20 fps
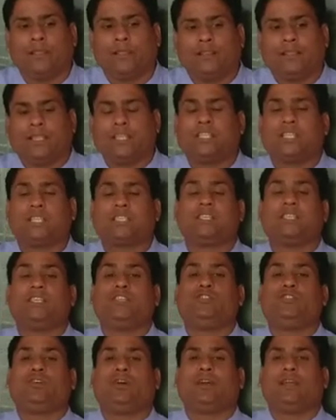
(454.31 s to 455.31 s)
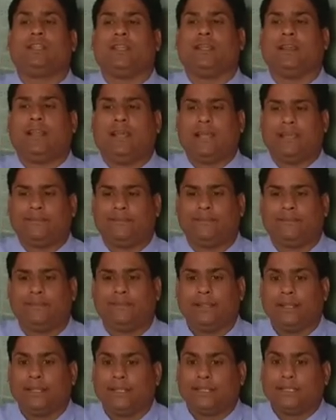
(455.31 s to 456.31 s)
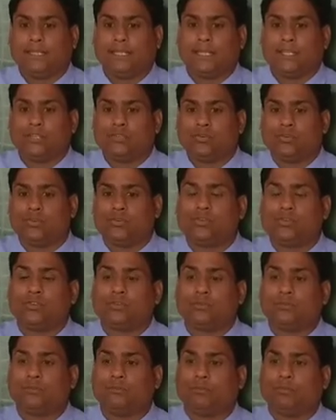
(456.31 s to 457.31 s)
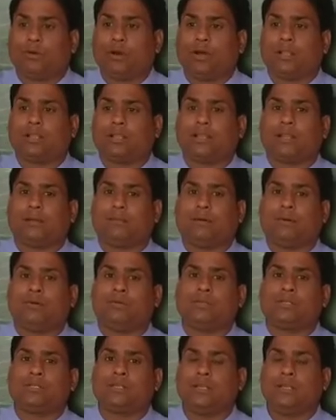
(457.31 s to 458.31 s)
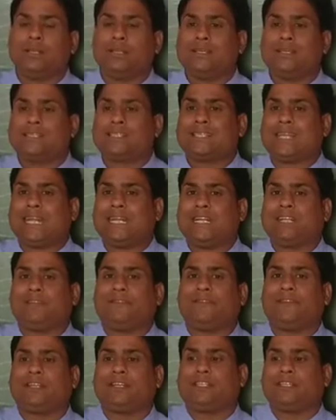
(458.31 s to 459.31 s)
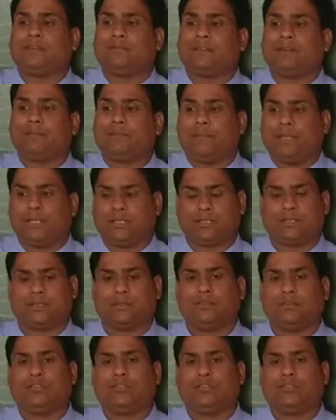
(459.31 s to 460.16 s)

They just enjoy their life. They don't bother about scientific developments.